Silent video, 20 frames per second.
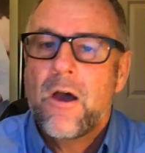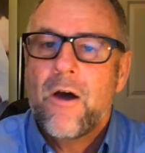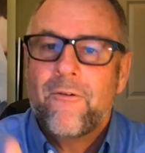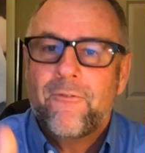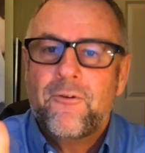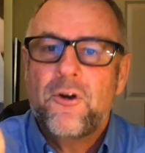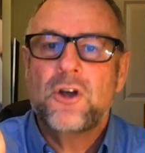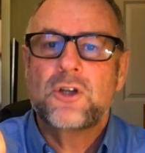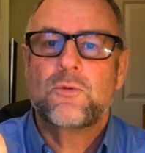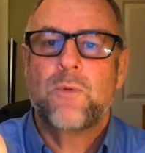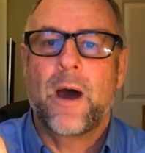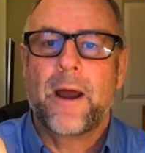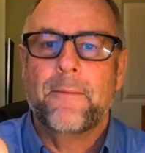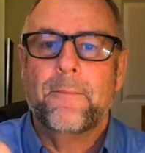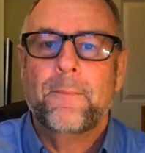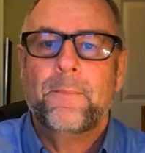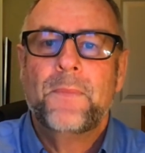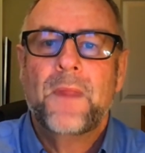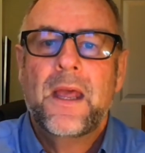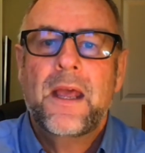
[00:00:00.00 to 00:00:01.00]
First one,
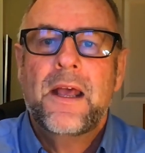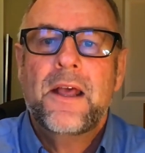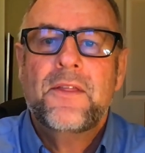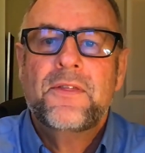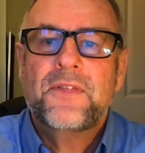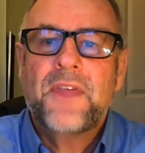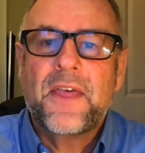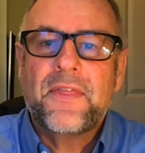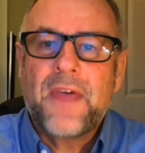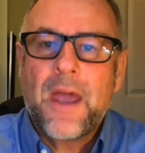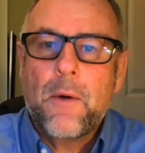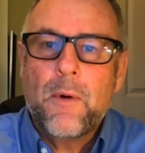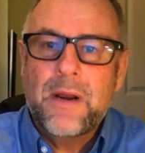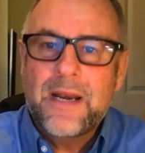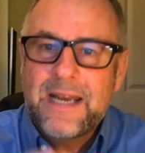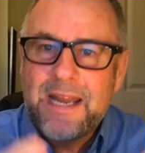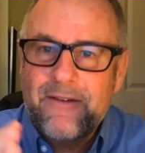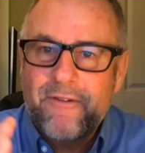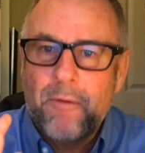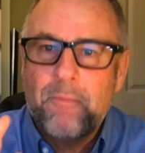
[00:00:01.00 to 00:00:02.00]
that they were
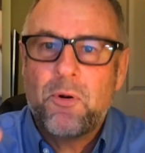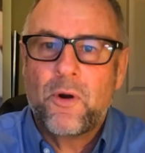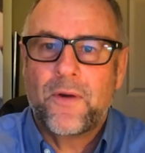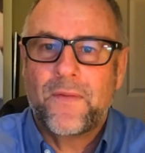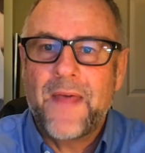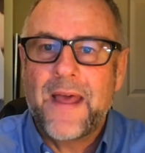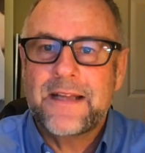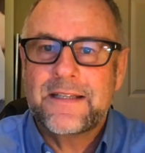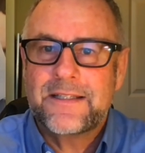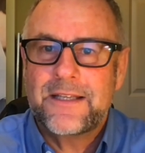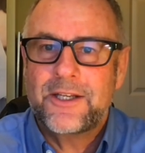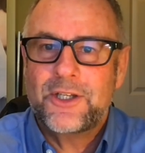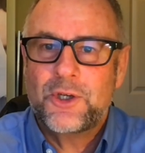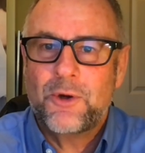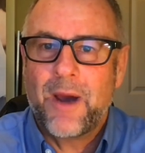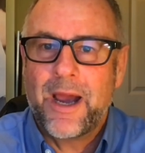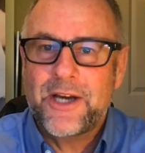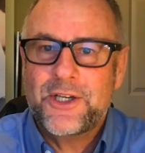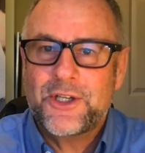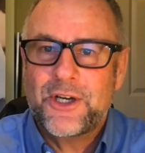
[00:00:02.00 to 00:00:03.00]
never put in that
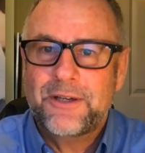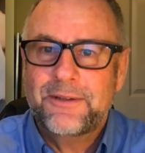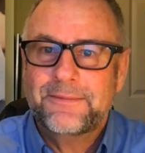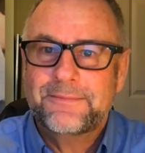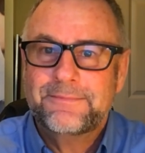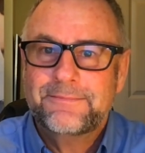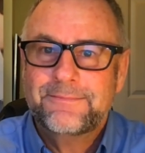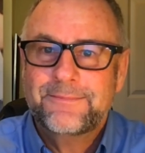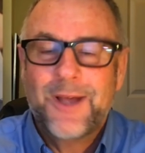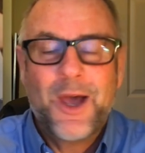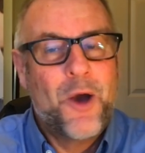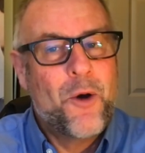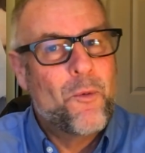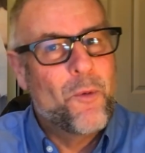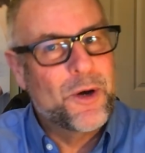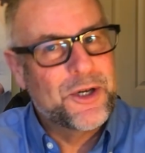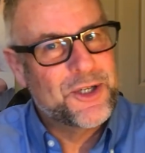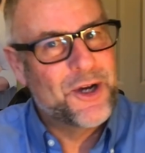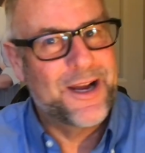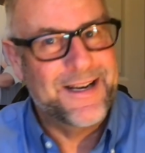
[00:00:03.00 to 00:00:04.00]
situation,
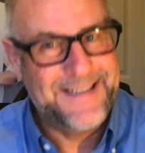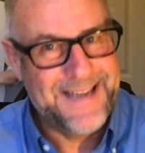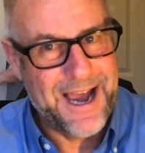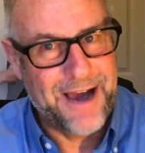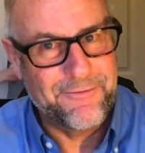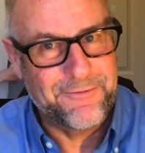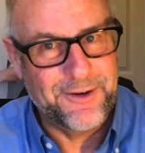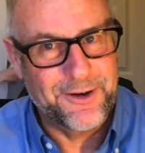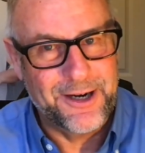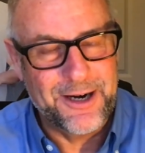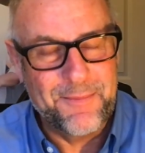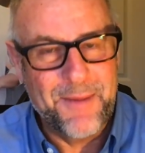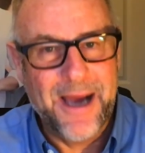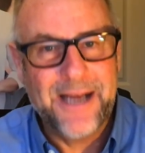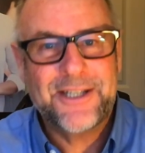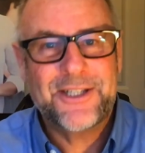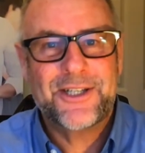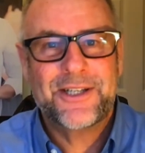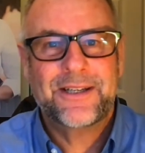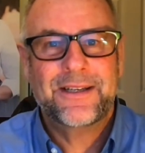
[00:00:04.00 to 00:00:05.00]
which I doubt very
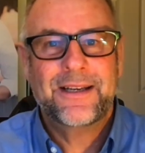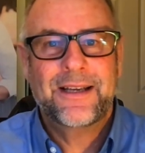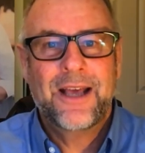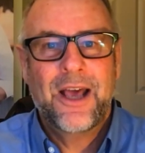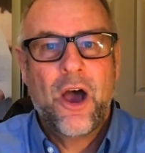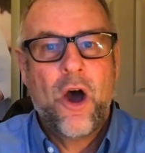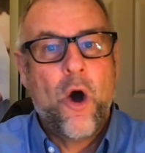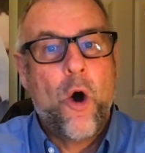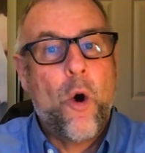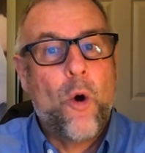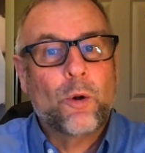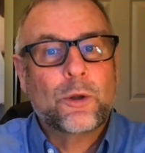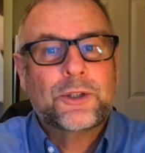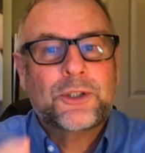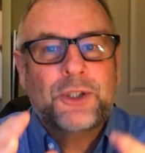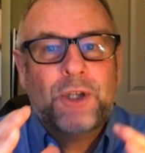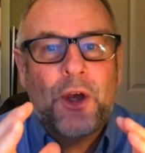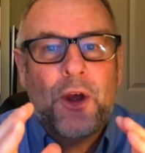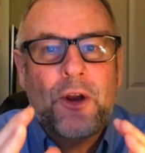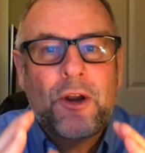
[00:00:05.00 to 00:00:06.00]
much.
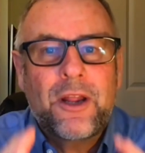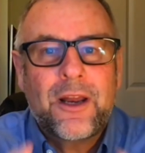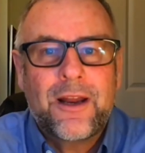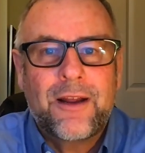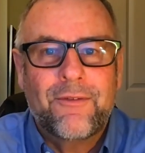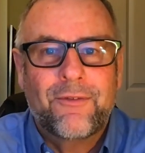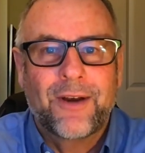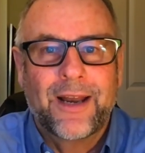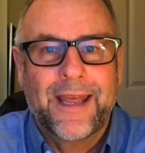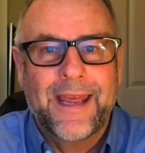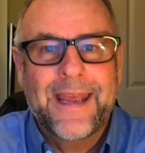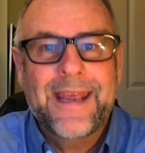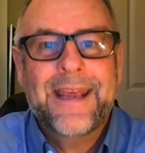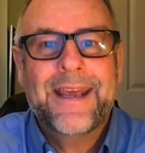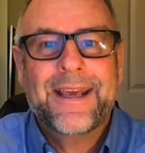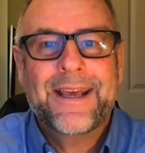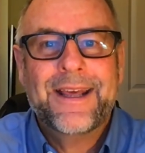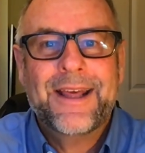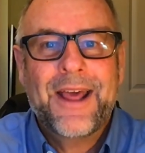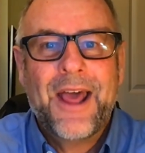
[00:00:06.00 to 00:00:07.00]

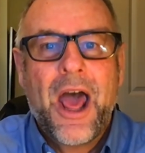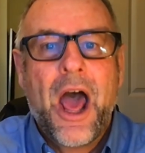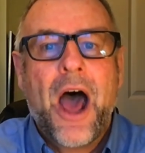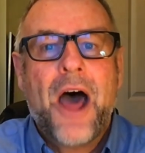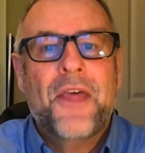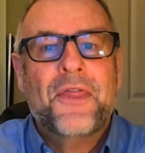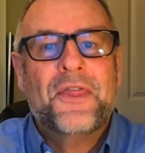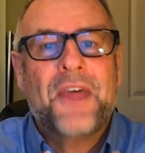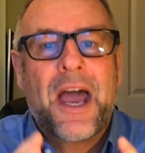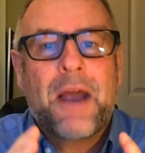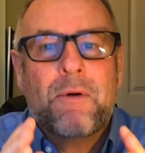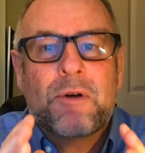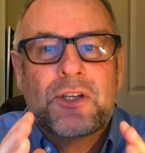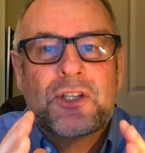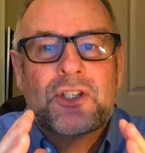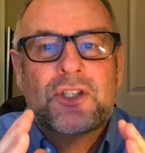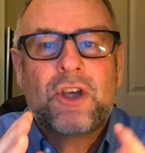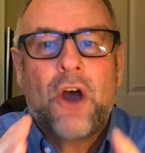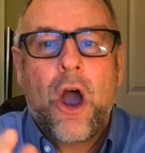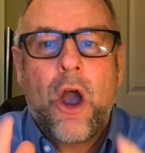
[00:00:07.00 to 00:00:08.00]
Alternatively, they were
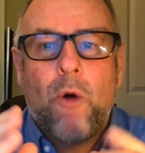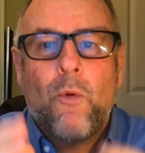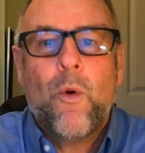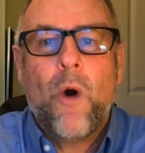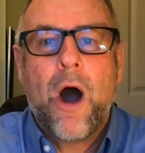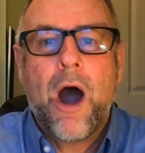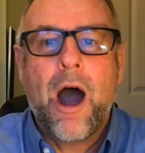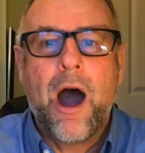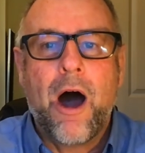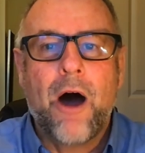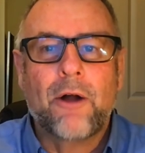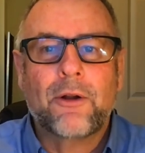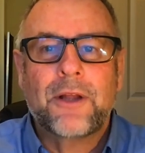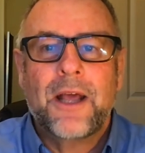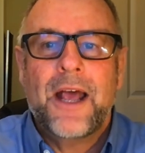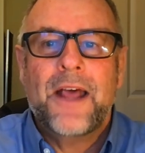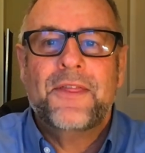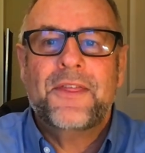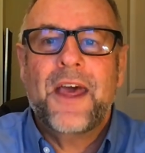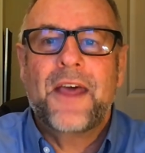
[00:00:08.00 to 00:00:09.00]
so wild
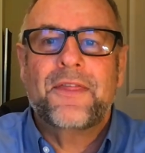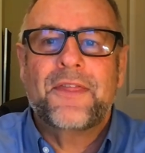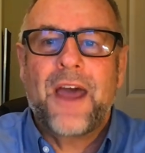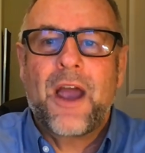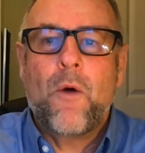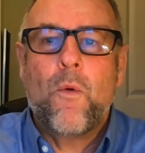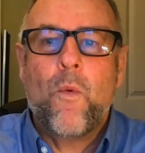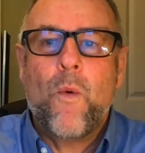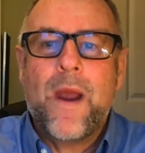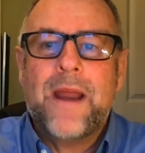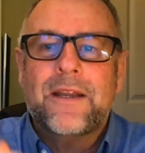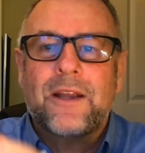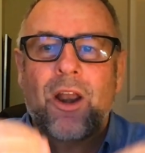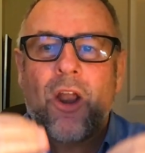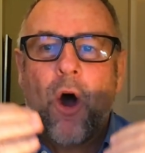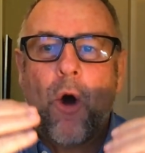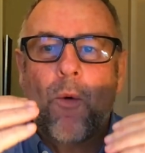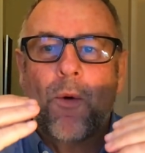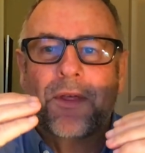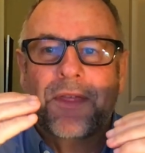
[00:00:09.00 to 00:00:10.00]
that they went
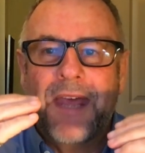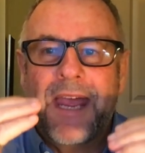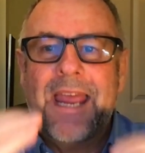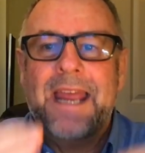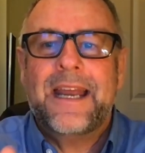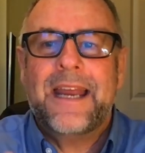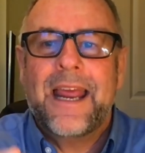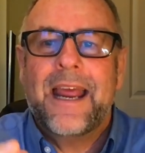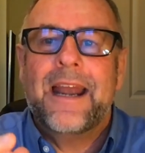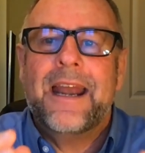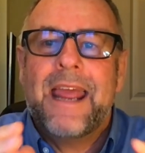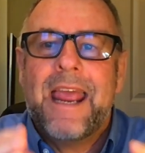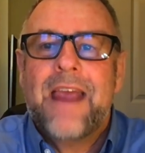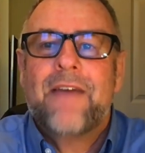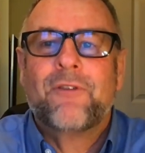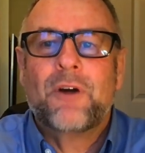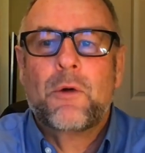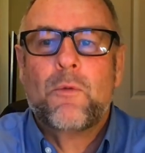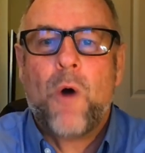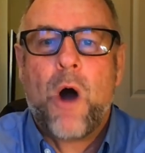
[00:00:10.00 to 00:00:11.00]
along with any and
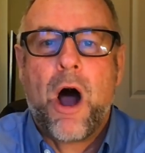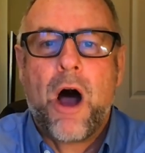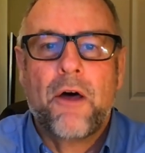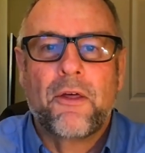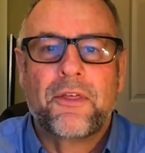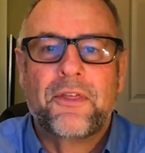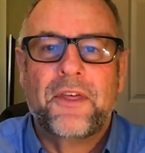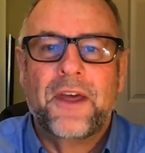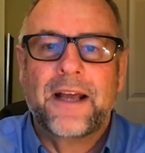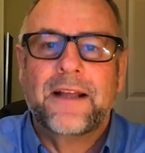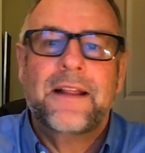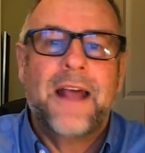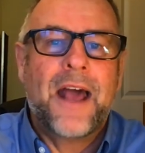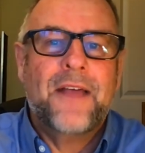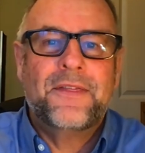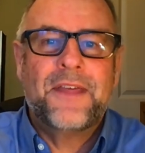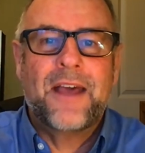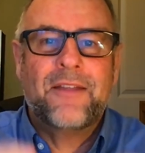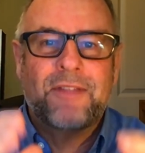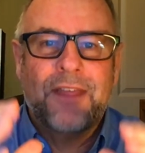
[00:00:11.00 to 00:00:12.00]
every wild thing
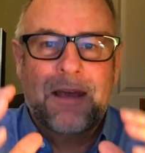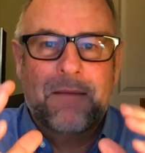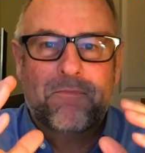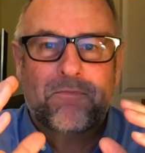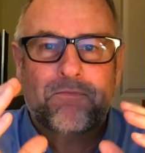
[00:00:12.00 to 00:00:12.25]
that their